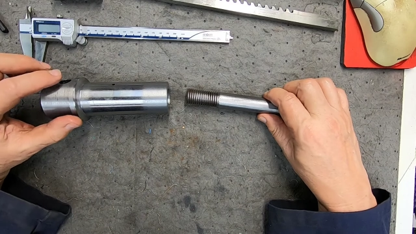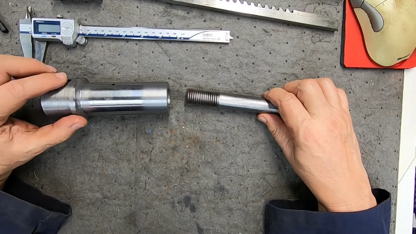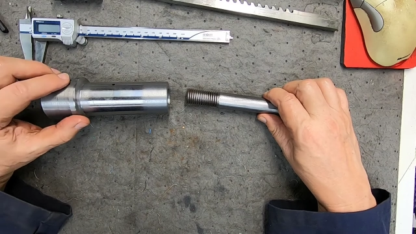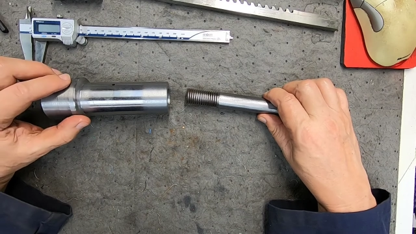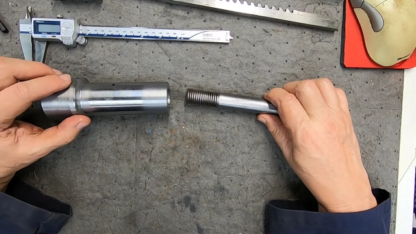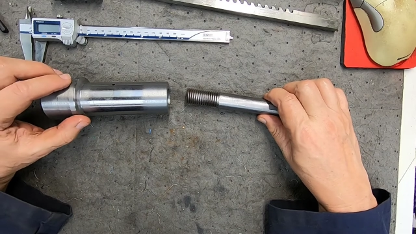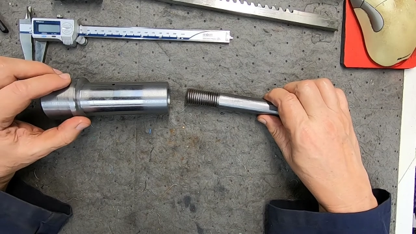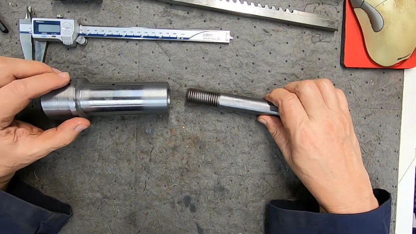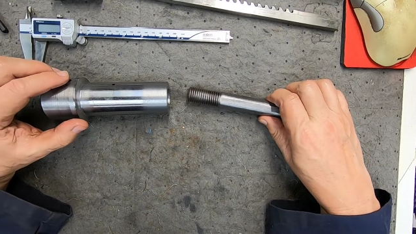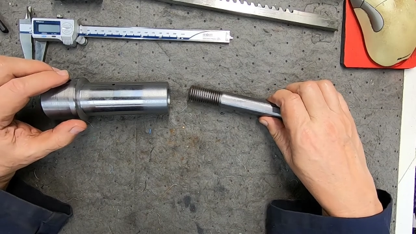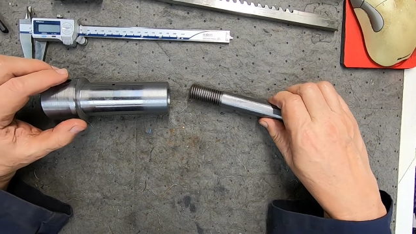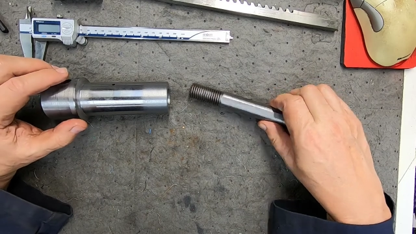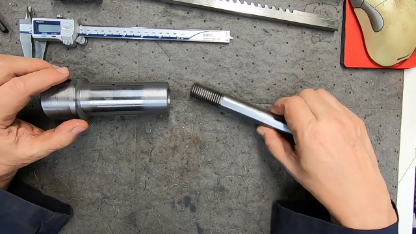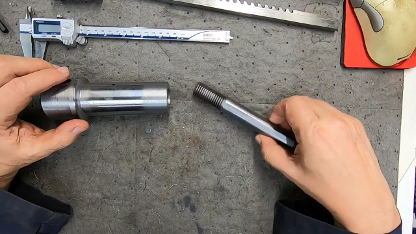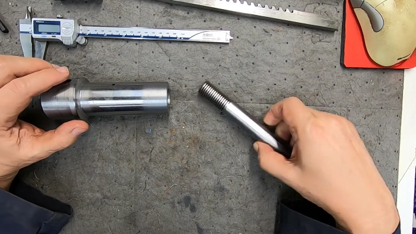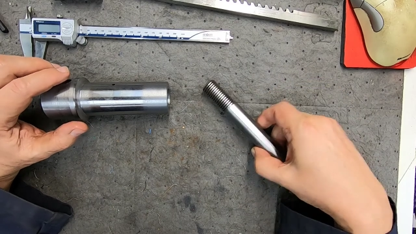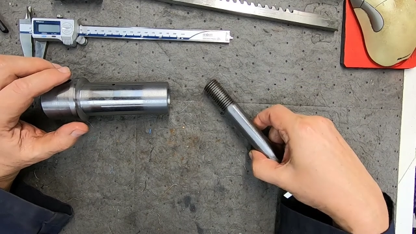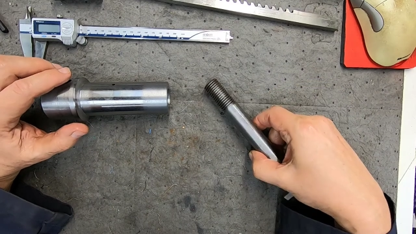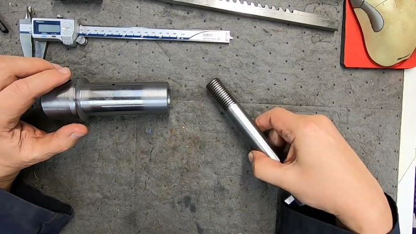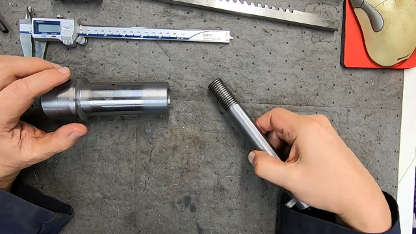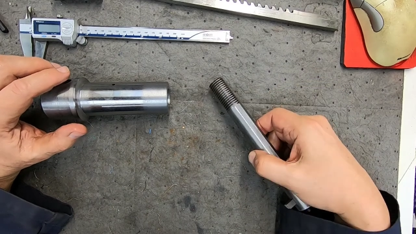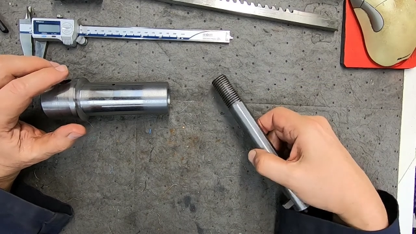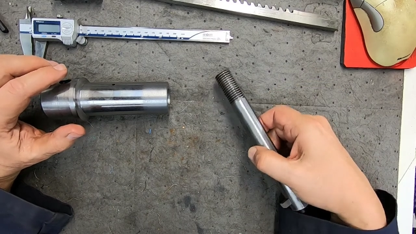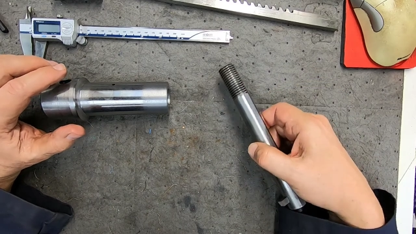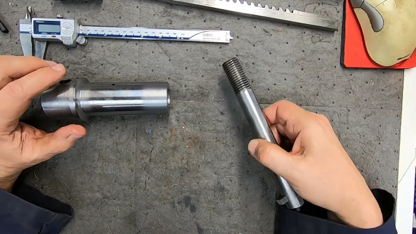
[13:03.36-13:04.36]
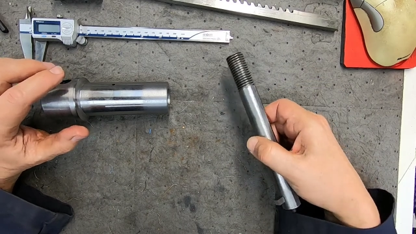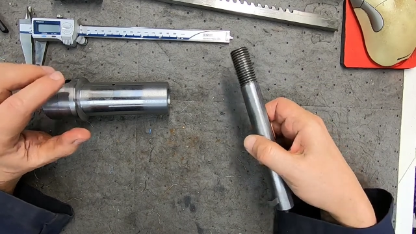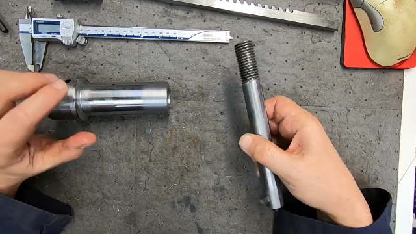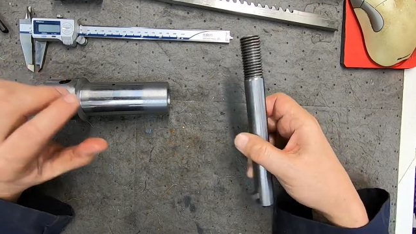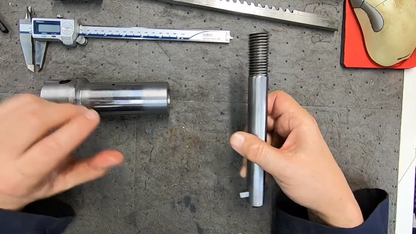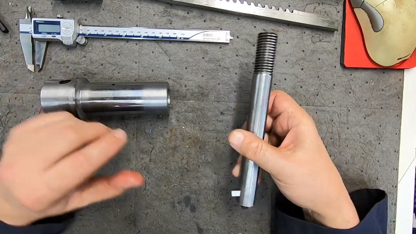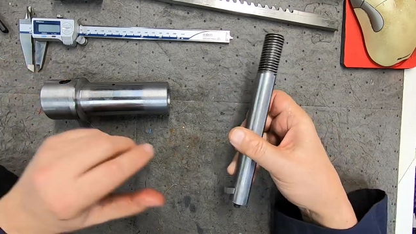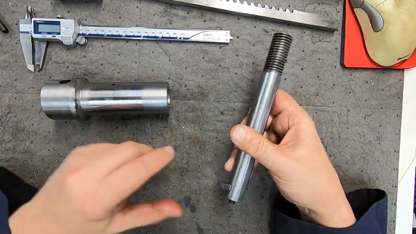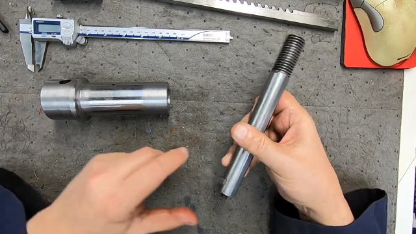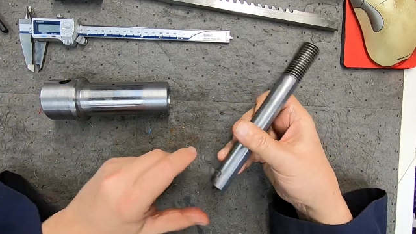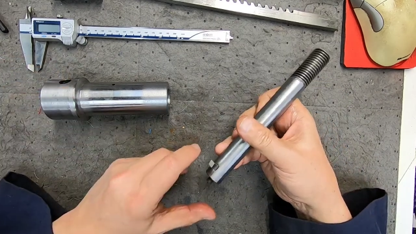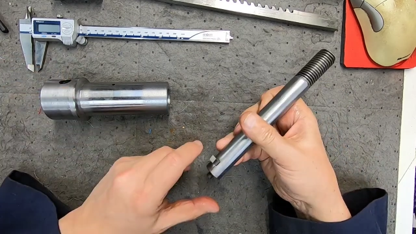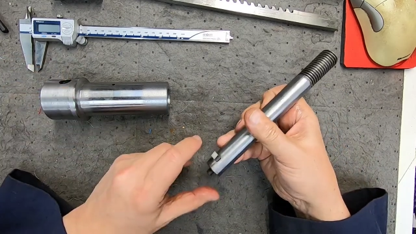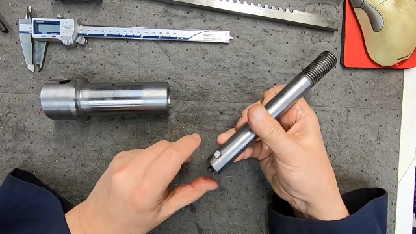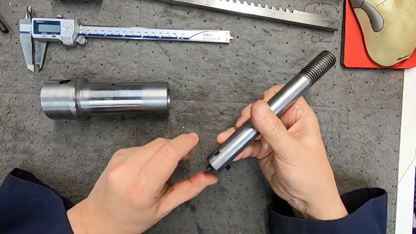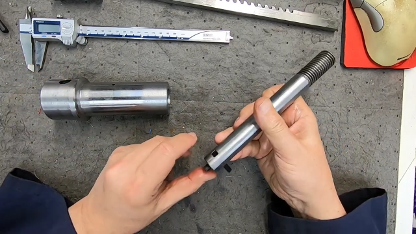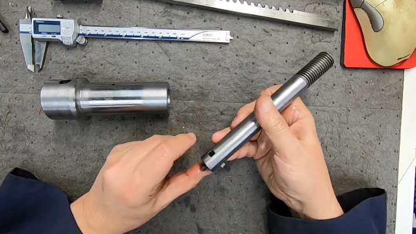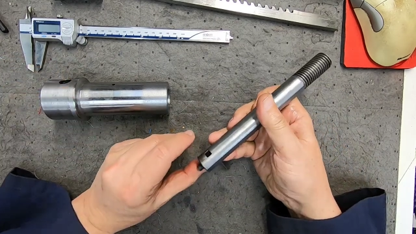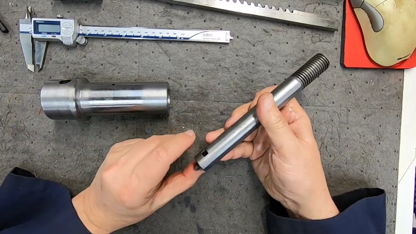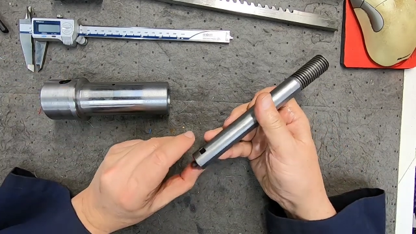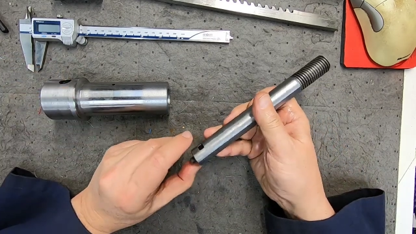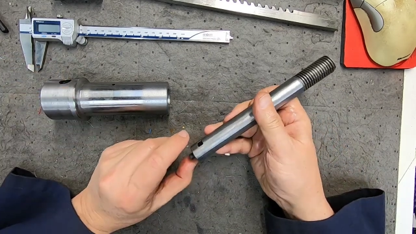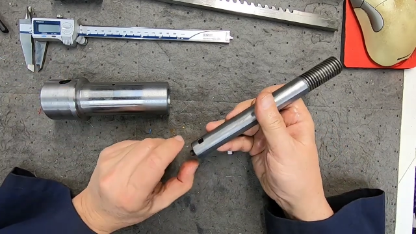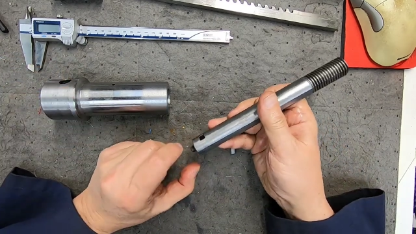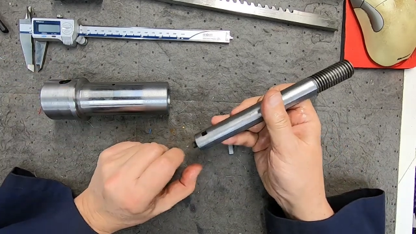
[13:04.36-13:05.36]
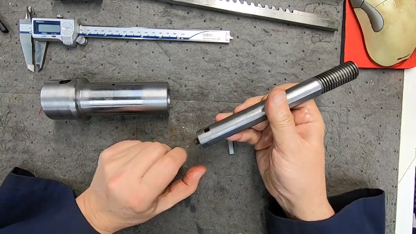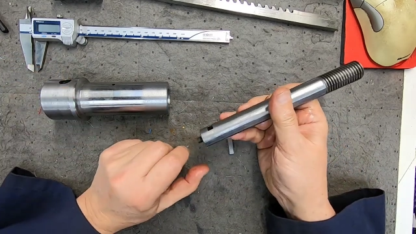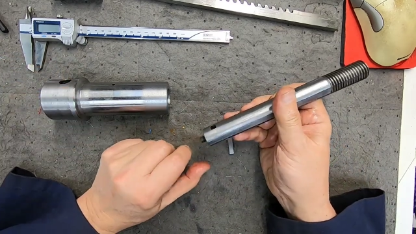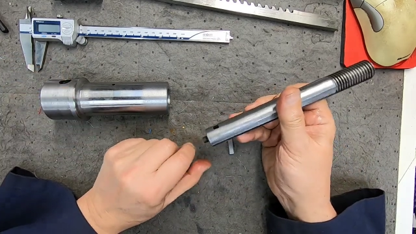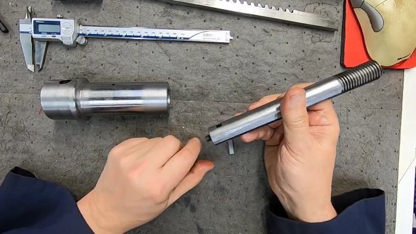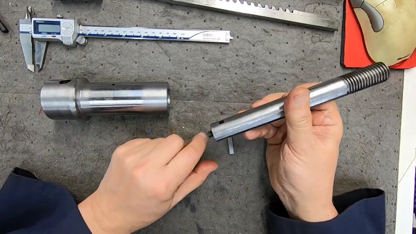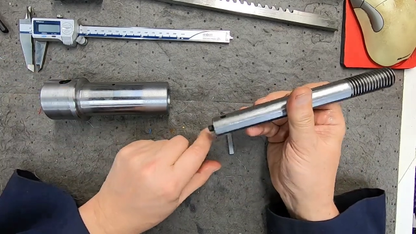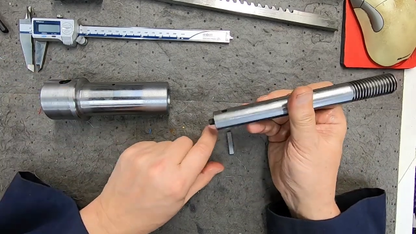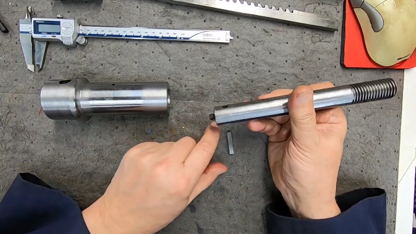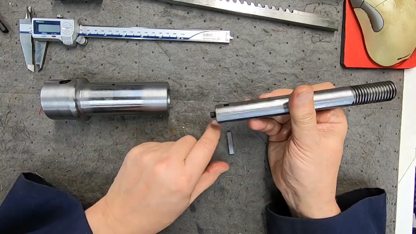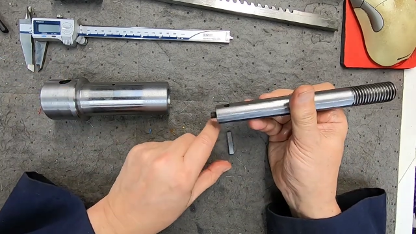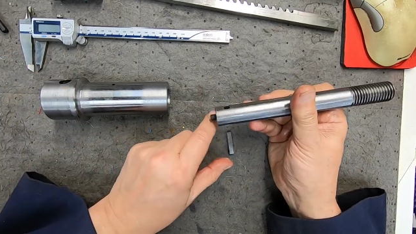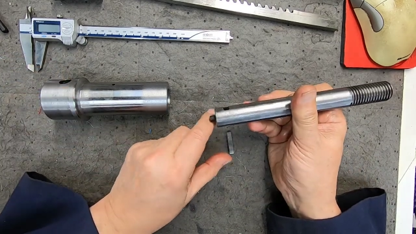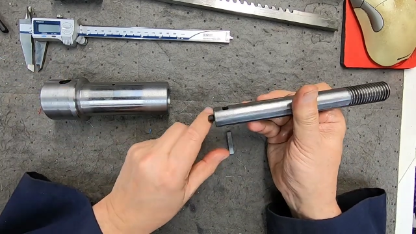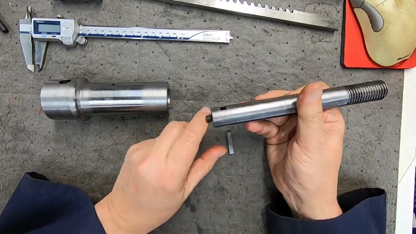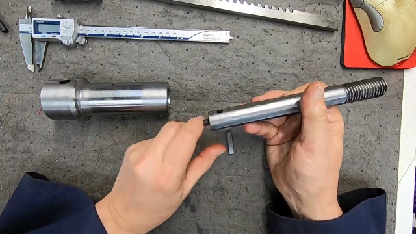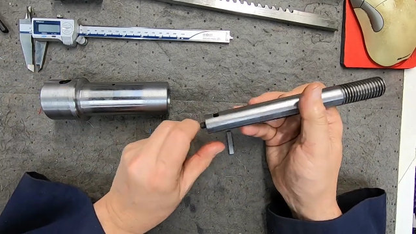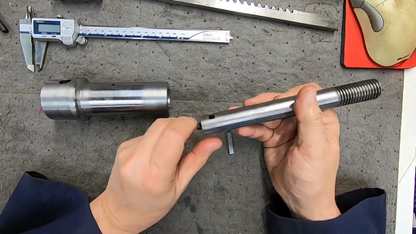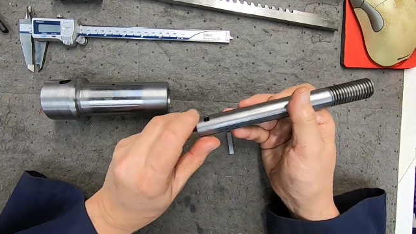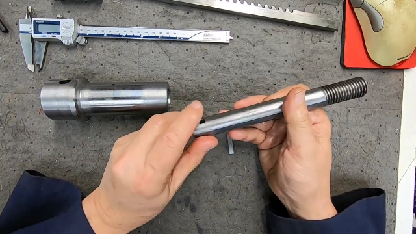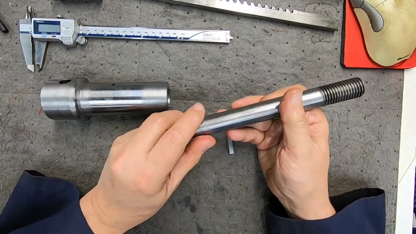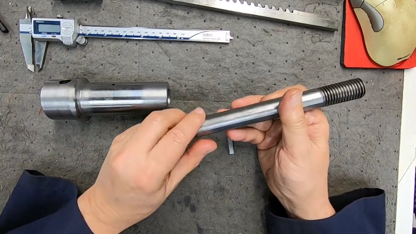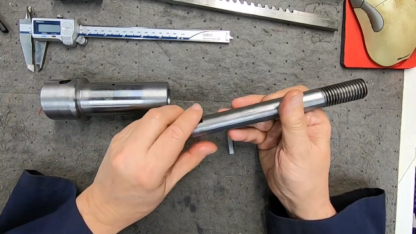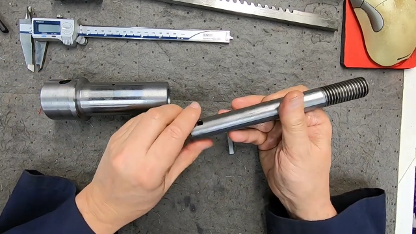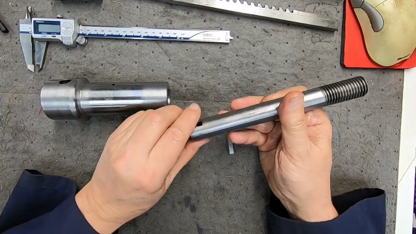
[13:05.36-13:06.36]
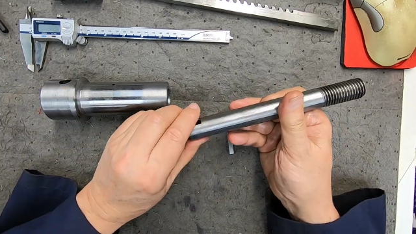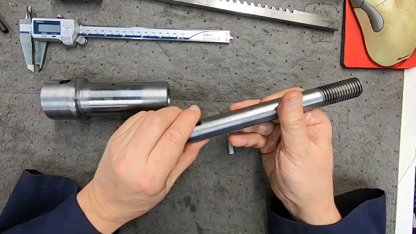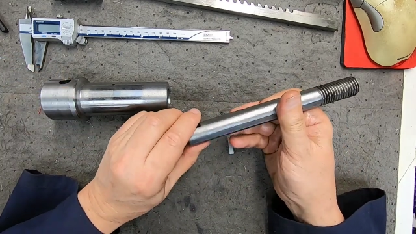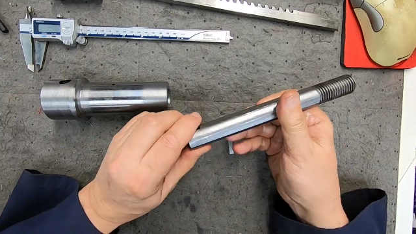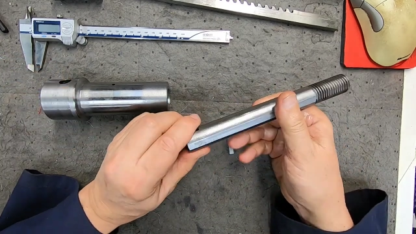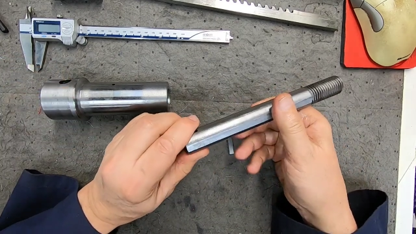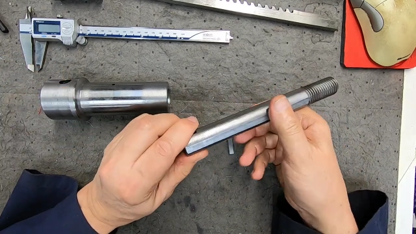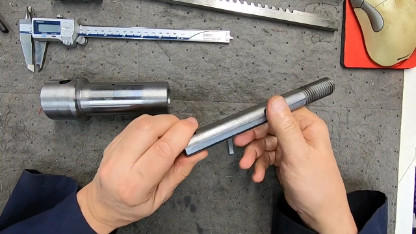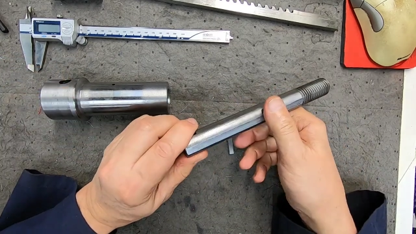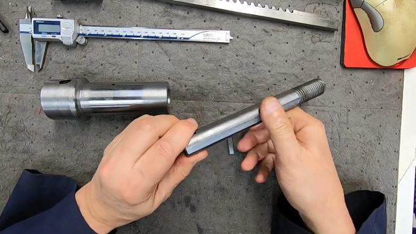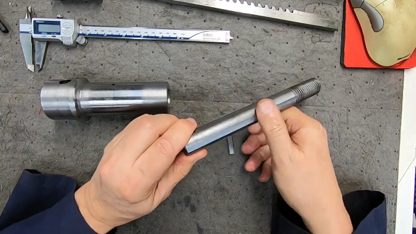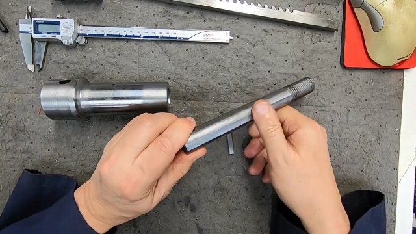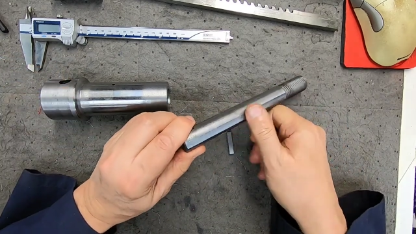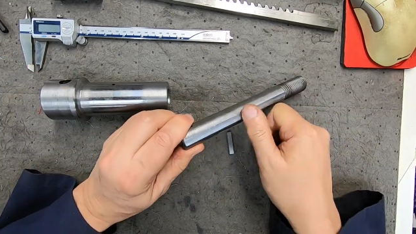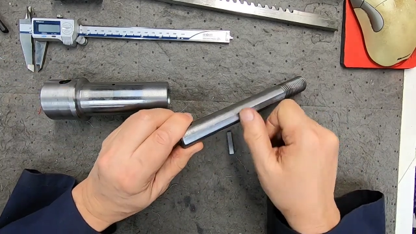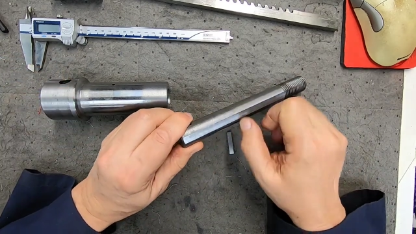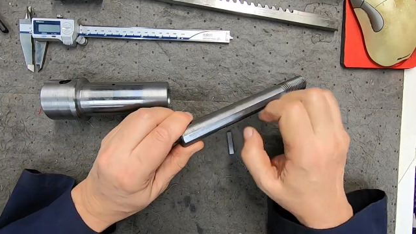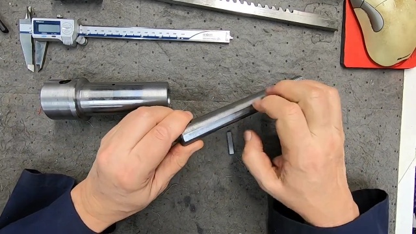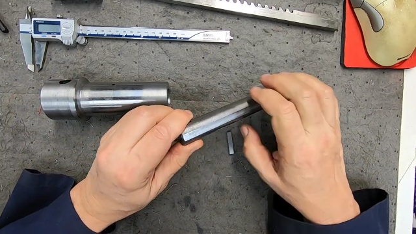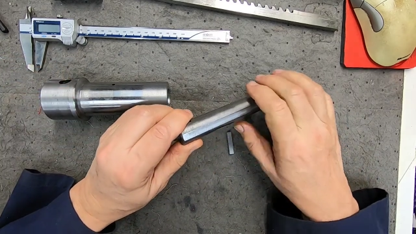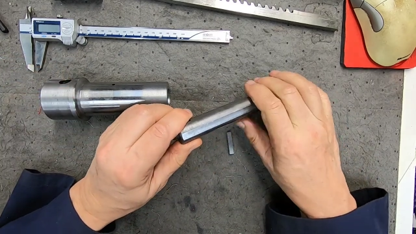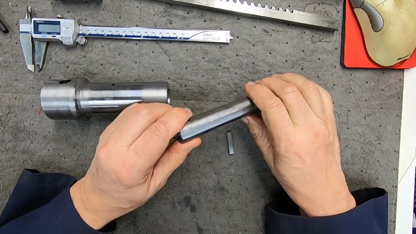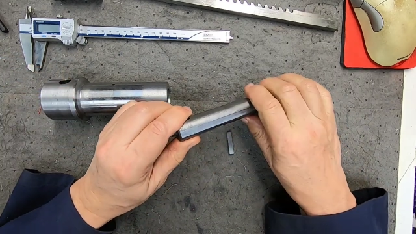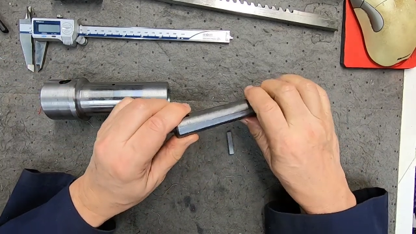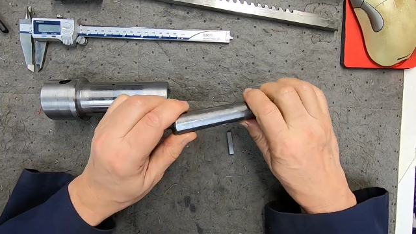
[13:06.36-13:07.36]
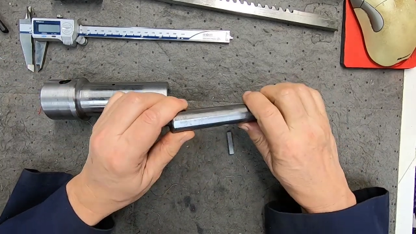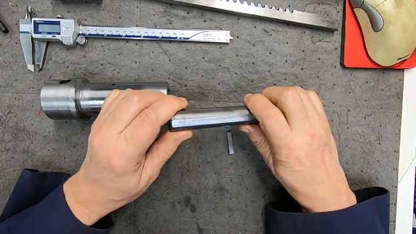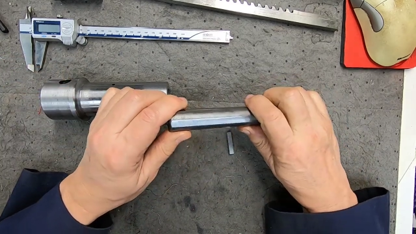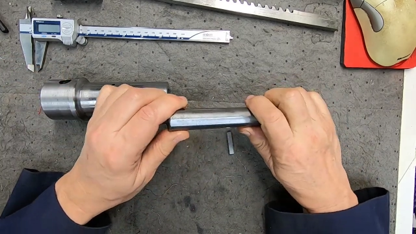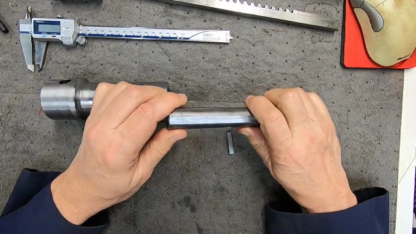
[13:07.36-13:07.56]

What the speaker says: [unreadable: no face in view]